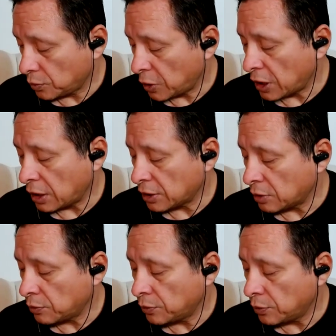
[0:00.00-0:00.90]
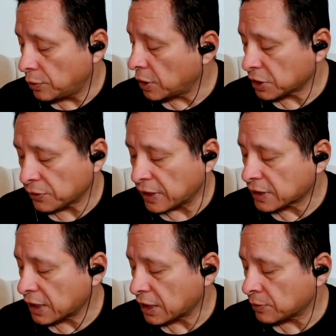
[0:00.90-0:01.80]
yeah, there are a bunch of
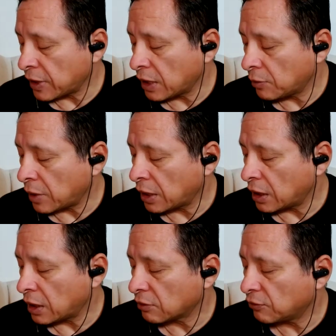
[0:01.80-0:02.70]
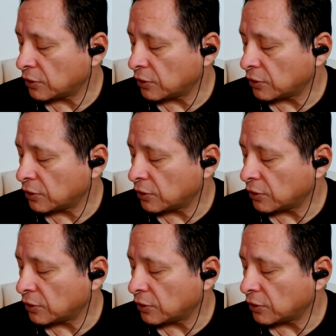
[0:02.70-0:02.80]
essays by like